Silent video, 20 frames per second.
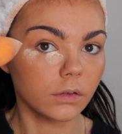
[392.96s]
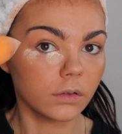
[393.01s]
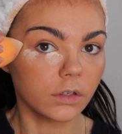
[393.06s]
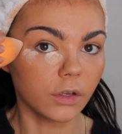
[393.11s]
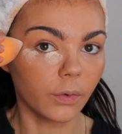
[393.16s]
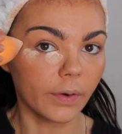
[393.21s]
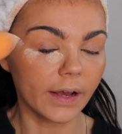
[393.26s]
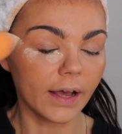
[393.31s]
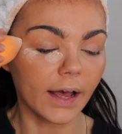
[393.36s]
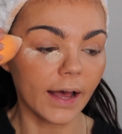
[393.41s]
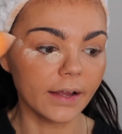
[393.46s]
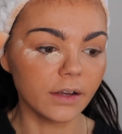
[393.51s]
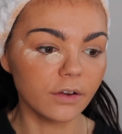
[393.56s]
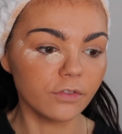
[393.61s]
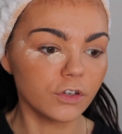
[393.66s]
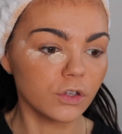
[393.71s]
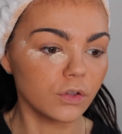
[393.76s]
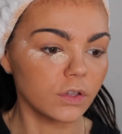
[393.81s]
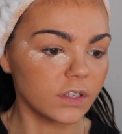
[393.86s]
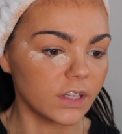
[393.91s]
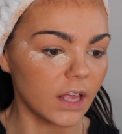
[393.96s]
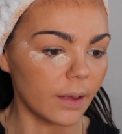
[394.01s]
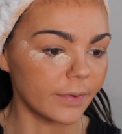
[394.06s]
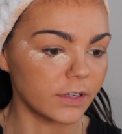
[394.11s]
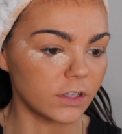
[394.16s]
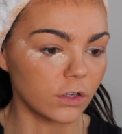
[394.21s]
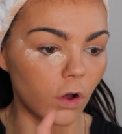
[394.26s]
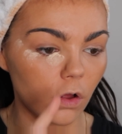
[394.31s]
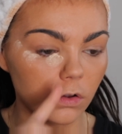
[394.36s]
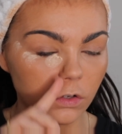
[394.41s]
So I kind of do the same
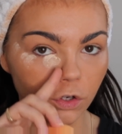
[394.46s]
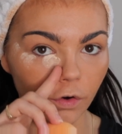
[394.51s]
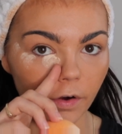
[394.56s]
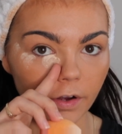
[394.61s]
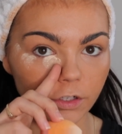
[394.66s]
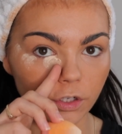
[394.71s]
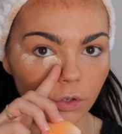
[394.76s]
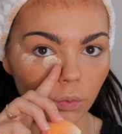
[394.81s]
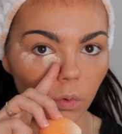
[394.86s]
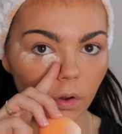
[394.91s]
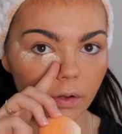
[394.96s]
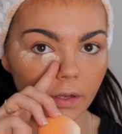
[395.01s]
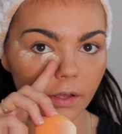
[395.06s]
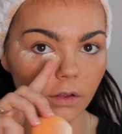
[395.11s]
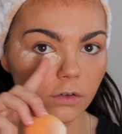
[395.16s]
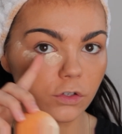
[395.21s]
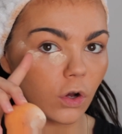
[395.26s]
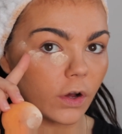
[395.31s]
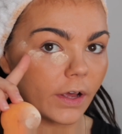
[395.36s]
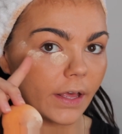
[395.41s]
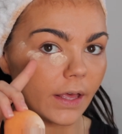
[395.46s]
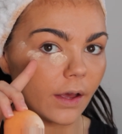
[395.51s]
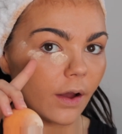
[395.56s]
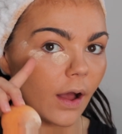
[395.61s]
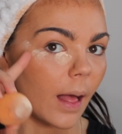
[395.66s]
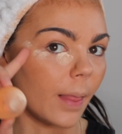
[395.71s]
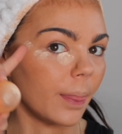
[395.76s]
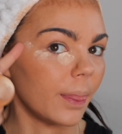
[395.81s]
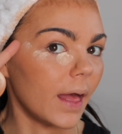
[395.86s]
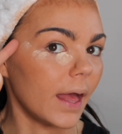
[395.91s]
as the contour. I do one little dot
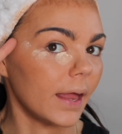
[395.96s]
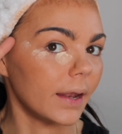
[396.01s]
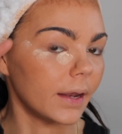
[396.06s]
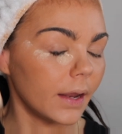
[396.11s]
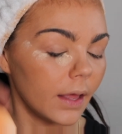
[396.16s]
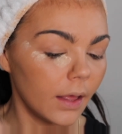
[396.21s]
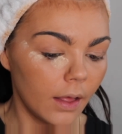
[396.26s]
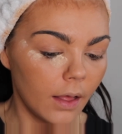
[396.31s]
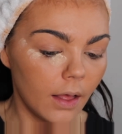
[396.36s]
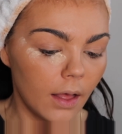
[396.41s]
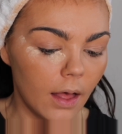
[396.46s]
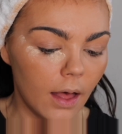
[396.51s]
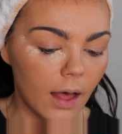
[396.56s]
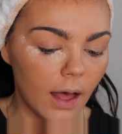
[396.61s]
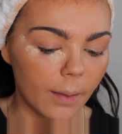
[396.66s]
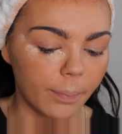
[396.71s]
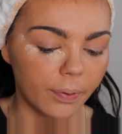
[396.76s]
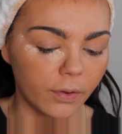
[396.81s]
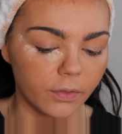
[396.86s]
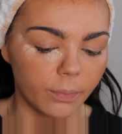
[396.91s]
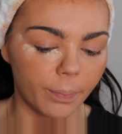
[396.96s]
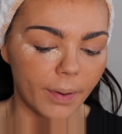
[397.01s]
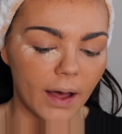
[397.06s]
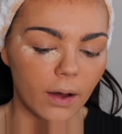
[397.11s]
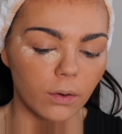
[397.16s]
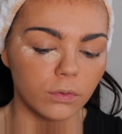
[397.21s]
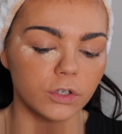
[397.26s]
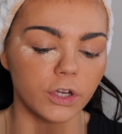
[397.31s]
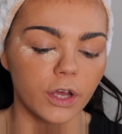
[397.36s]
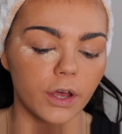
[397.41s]
here and then I put the
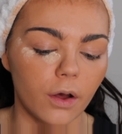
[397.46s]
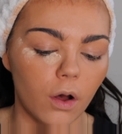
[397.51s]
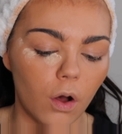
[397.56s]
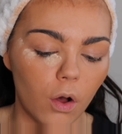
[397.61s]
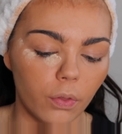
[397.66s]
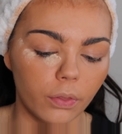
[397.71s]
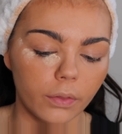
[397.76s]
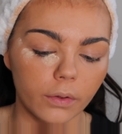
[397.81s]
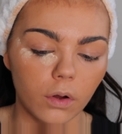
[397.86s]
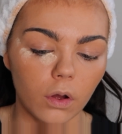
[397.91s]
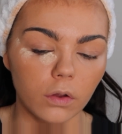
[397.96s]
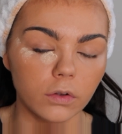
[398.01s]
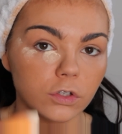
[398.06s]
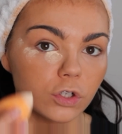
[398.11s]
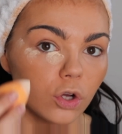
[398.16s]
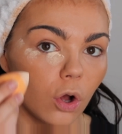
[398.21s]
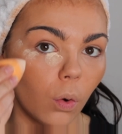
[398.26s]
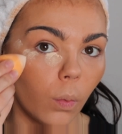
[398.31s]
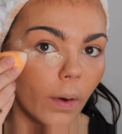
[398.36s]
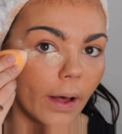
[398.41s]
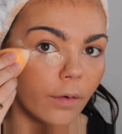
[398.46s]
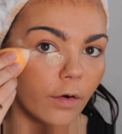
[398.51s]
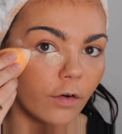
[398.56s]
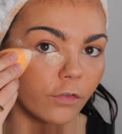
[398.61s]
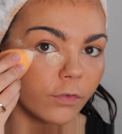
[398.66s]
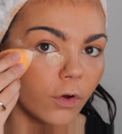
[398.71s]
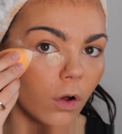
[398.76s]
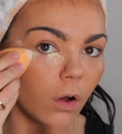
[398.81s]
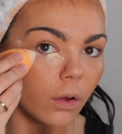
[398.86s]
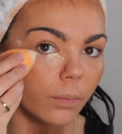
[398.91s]
powder on the contour where
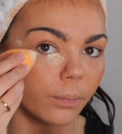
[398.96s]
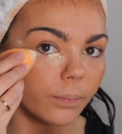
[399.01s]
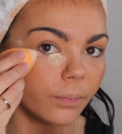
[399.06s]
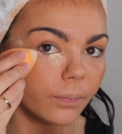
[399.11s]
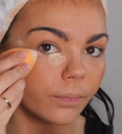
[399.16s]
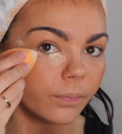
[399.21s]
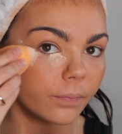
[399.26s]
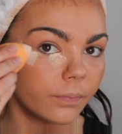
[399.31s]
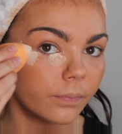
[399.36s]
I've gone.